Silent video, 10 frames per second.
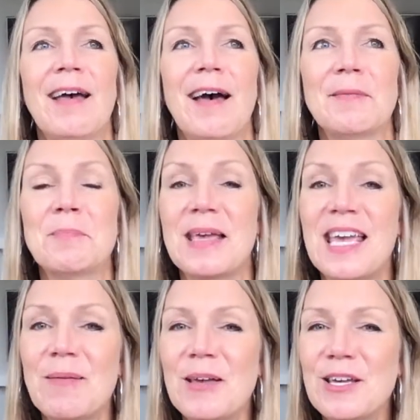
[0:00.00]

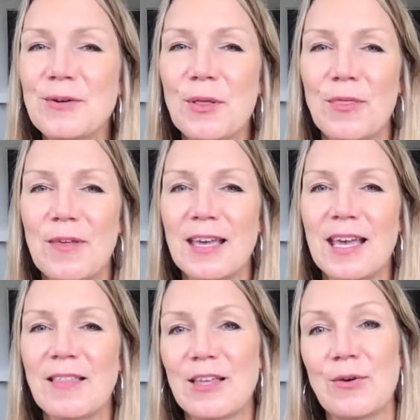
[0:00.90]
Maybe you're
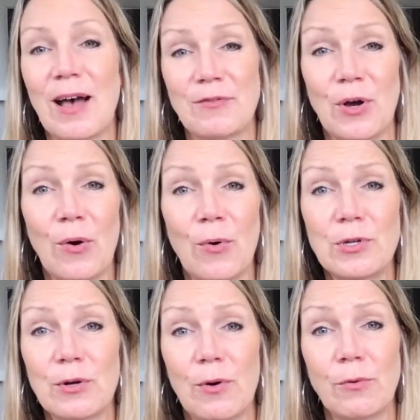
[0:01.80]
thinking that you have to own
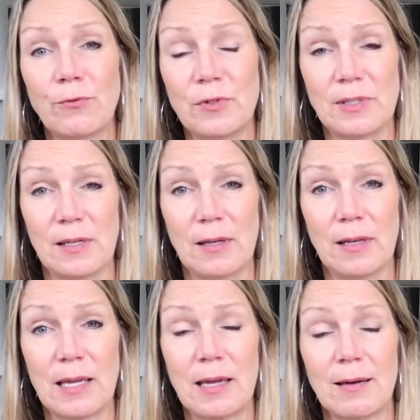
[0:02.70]
your own
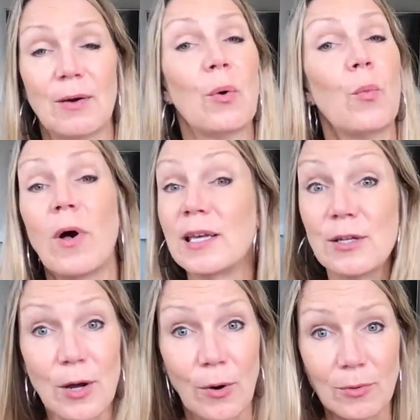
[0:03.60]
facility. Well, you
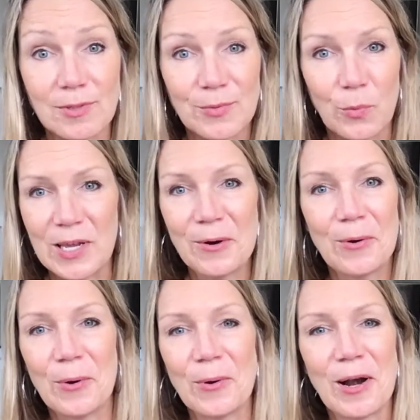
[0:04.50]
don't. We don't
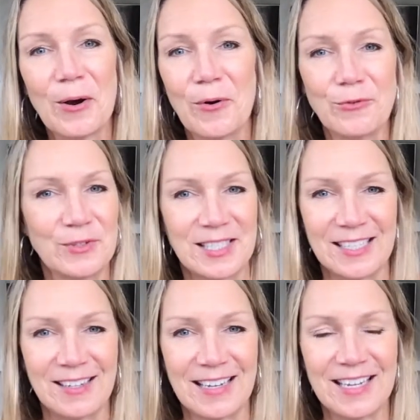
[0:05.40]
own our own
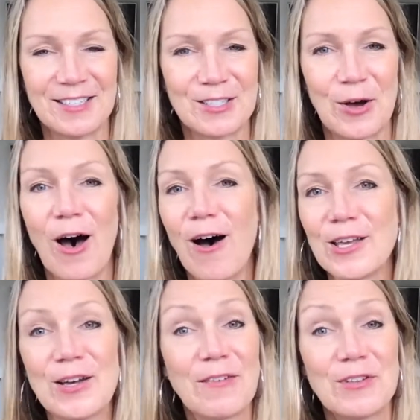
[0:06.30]
facility. So all
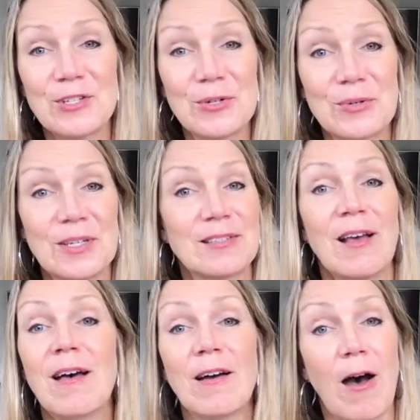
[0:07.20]
you have to do is
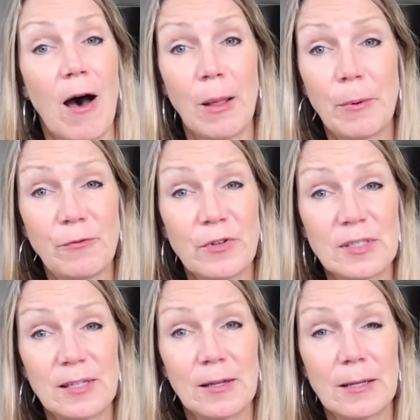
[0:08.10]
call up a
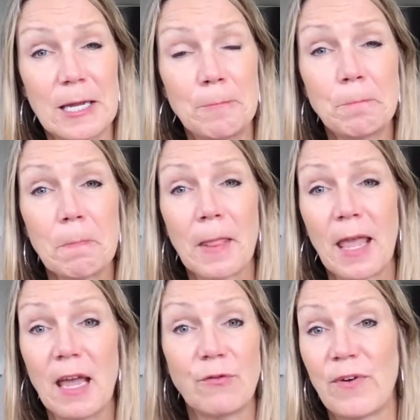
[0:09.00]
facility
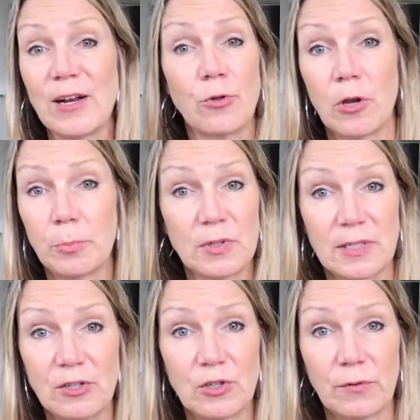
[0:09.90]
and find out their
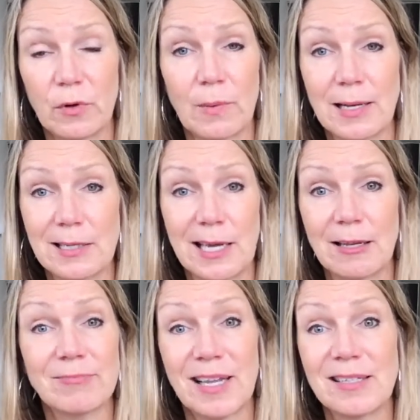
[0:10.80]
procedure for renting it.
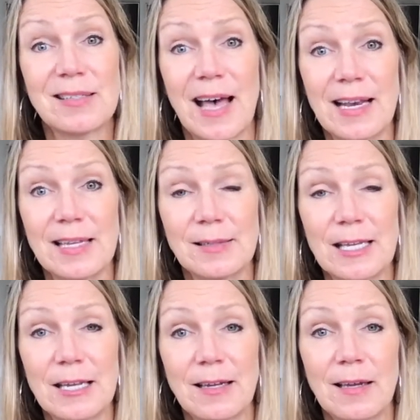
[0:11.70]
It's that easy.